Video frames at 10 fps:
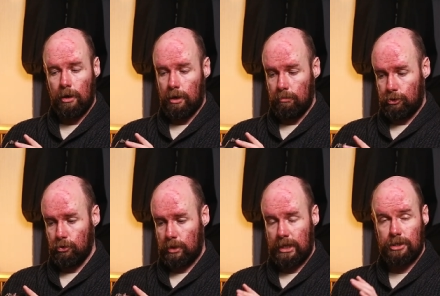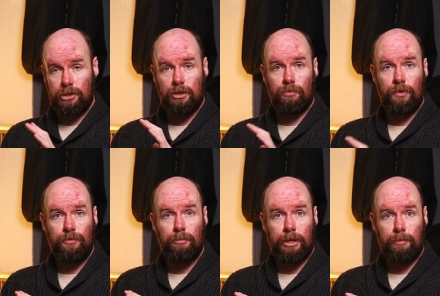um, dual card slots,
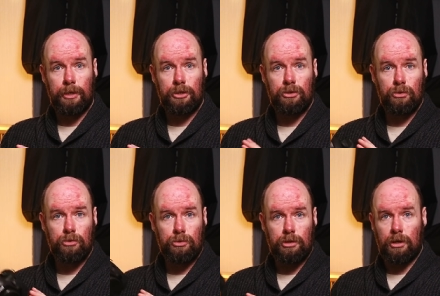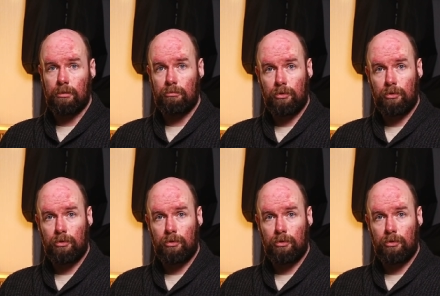50 megapixels, um,